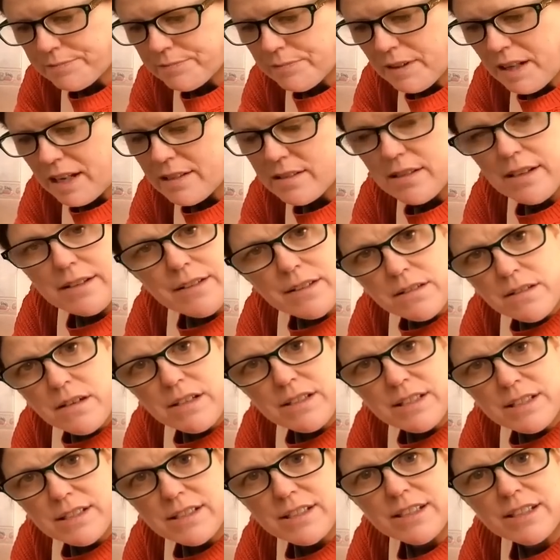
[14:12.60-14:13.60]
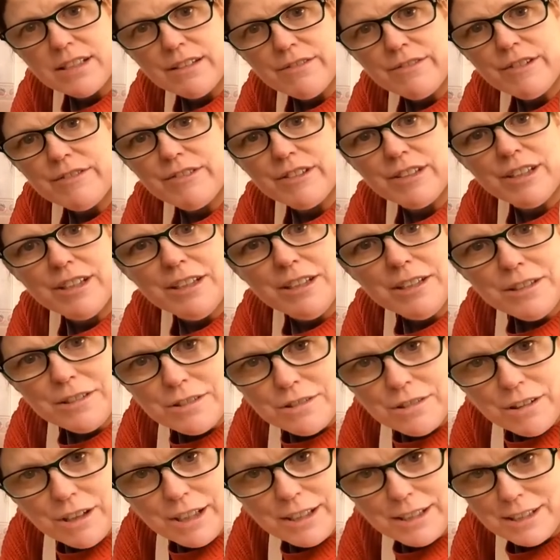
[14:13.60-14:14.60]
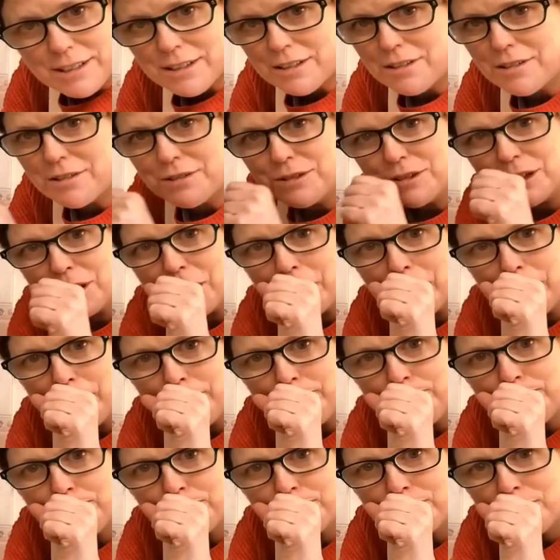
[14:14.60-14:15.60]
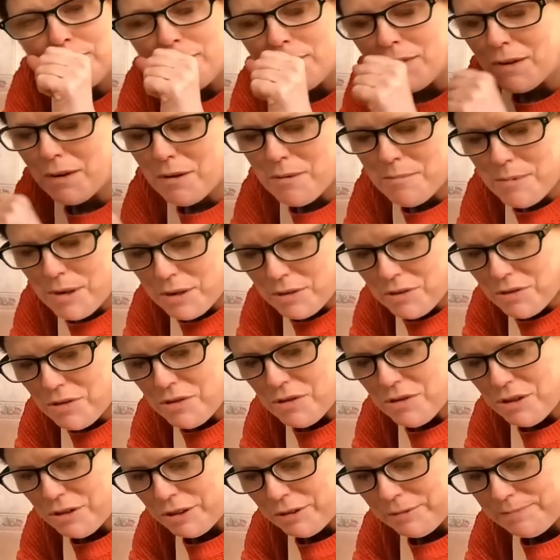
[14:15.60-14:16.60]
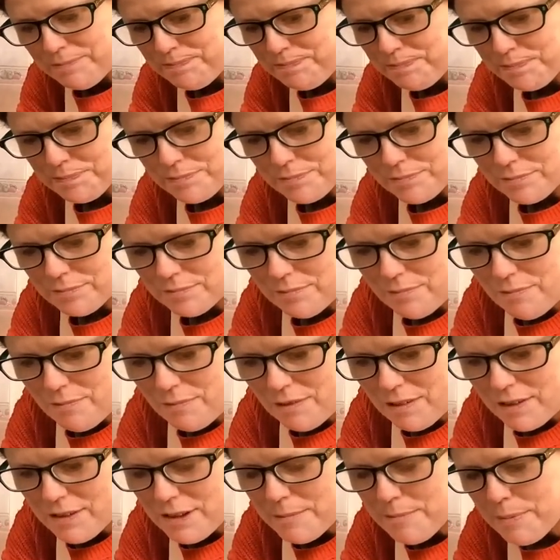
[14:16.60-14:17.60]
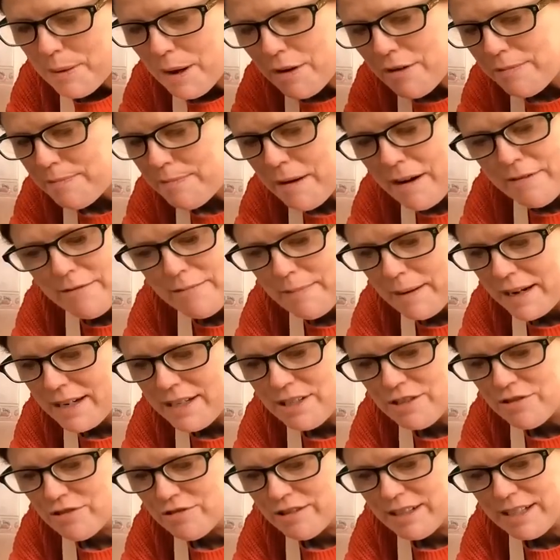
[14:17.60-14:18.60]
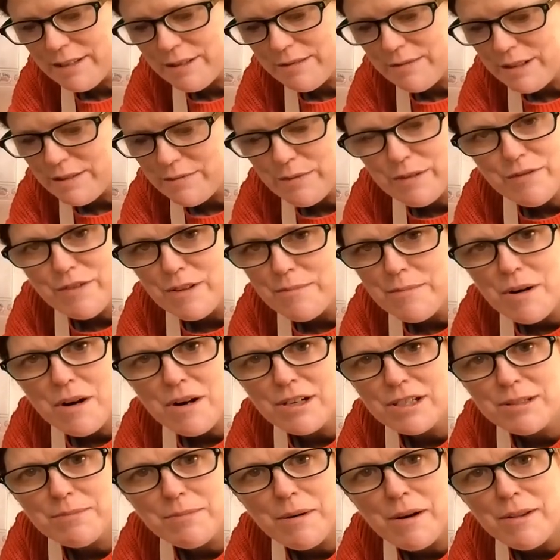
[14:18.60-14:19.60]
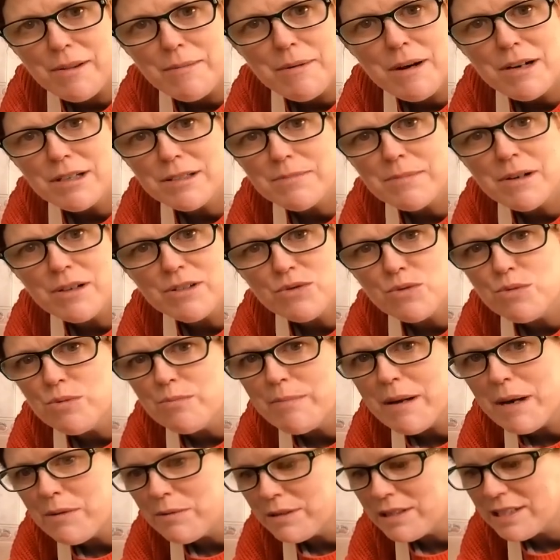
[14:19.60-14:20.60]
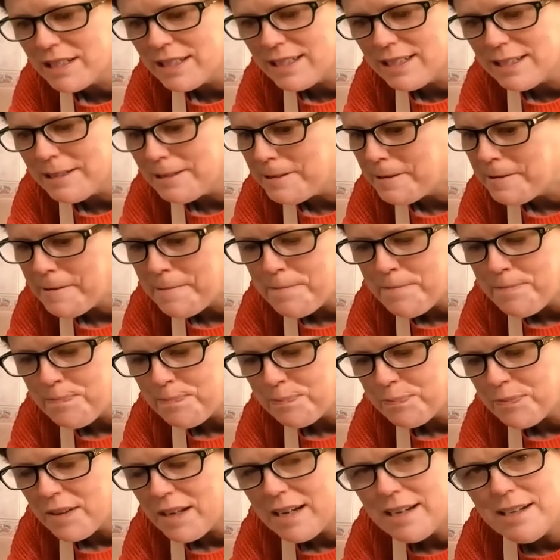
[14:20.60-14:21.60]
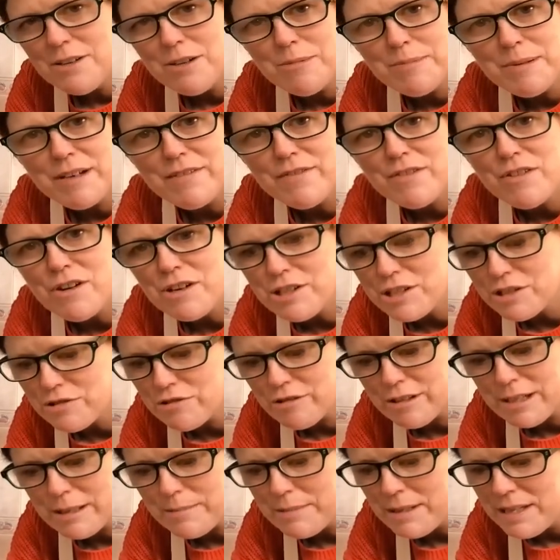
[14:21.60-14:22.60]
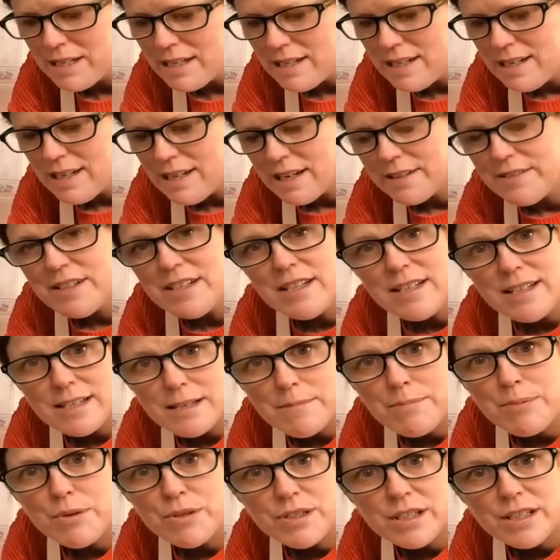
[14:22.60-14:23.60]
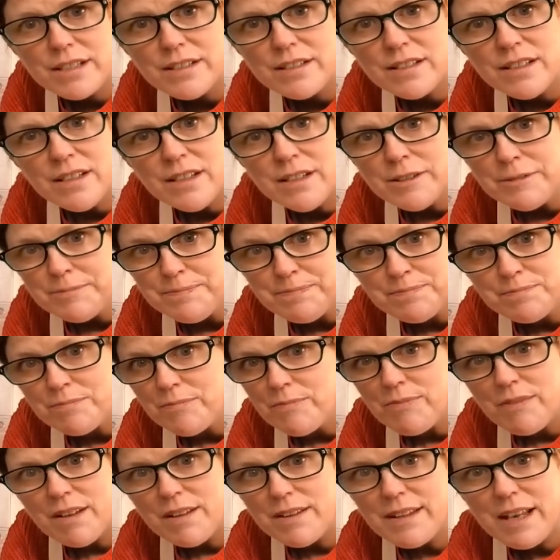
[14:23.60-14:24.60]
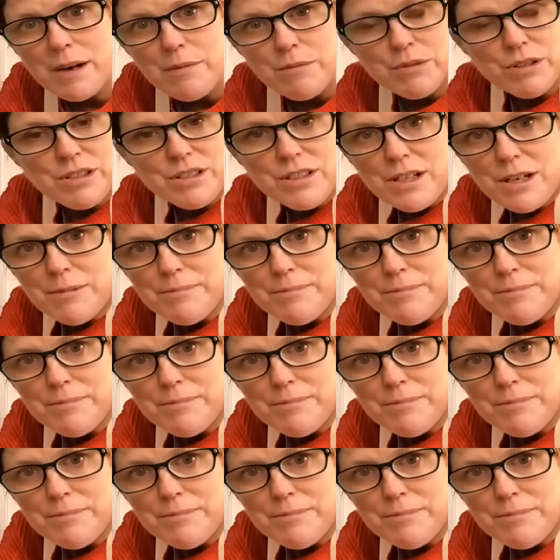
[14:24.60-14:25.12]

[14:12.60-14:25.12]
the nicest thing I've ever tried in a long time. Oh my God. The puff pastry with the Mars bar. The Mars bar is all melted. A little bit of ice cream. And this is a pudding that would,